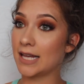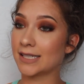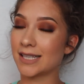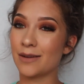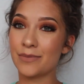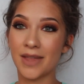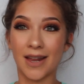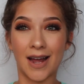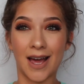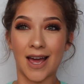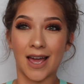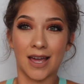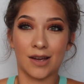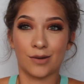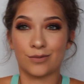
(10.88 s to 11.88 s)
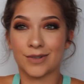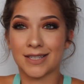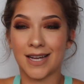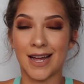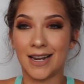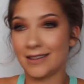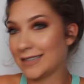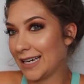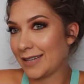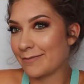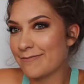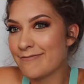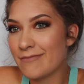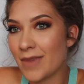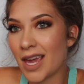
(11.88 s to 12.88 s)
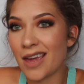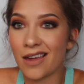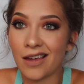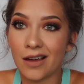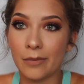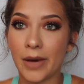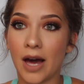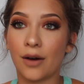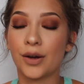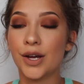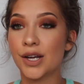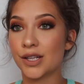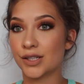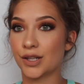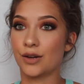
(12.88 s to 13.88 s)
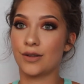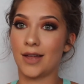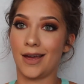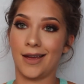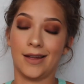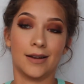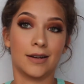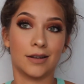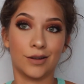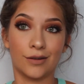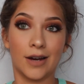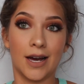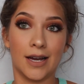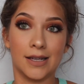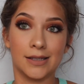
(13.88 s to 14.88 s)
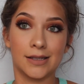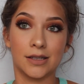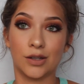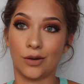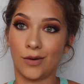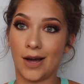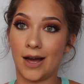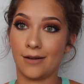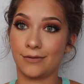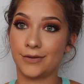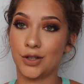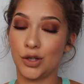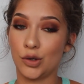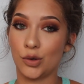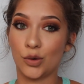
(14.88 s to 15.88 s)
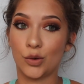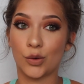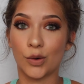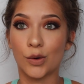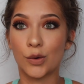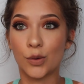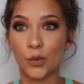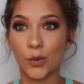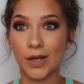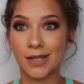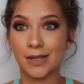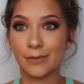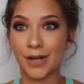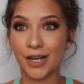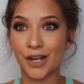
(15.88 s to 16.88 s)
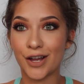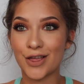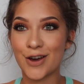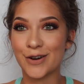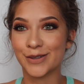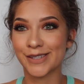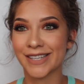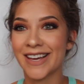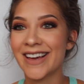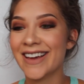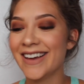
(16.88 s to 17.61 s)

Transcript: some that I was kind of like meh about, so that you guys don't have to waste money on those.